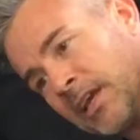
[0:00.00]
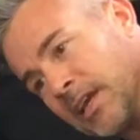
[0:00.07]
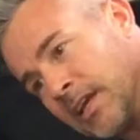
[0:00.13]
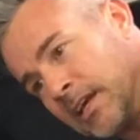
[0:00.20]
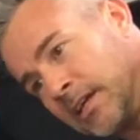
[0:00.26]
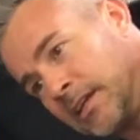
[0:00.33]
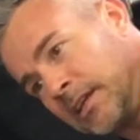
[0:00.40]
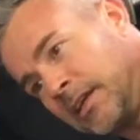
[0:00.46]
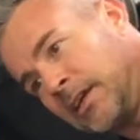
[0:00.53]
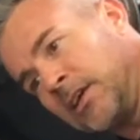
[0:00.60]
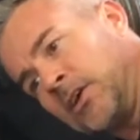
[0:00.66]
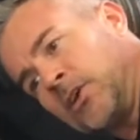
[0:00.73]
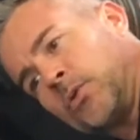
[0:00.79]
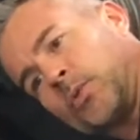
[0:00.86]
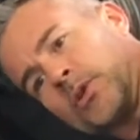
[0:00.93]
And
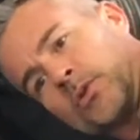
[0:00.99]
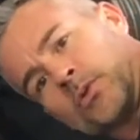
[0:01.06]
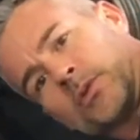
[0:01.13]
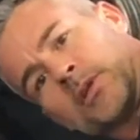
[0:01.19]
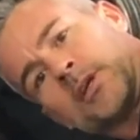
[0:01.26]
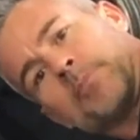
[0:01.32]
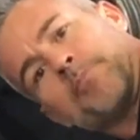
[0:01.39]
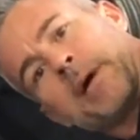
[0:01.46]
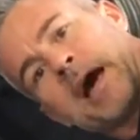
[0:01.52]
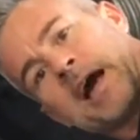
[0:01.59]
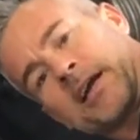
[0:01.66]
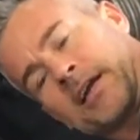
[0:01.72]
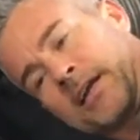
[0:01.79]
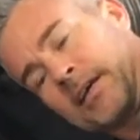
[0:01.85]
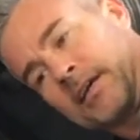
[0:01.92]
we do a lot of
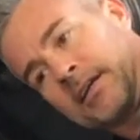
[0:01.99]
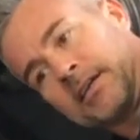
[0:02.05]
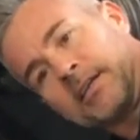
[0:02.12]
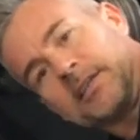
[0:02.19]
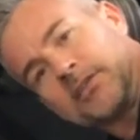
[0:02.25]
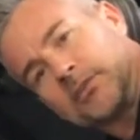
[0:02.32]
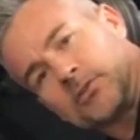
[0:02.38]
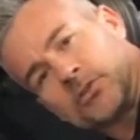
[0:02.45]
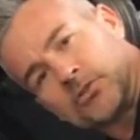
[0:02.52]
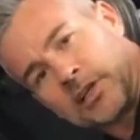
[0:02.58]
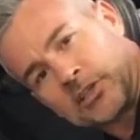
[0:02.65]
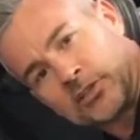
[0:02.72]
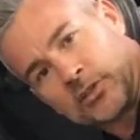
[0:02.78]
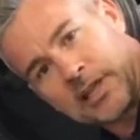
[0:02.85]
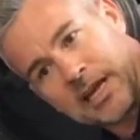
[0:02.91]
back. You don't
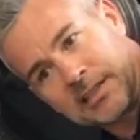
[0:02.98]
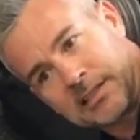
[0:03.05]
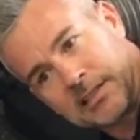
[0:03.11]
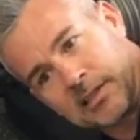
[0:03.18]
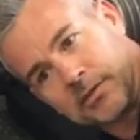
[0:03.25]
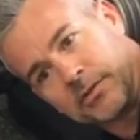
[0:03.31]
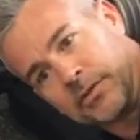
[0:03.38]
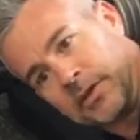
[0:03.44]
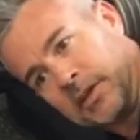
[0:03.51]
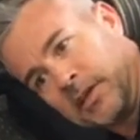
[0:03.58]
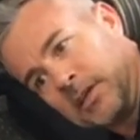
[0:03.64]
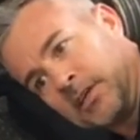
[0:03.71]
stretch your lats enough.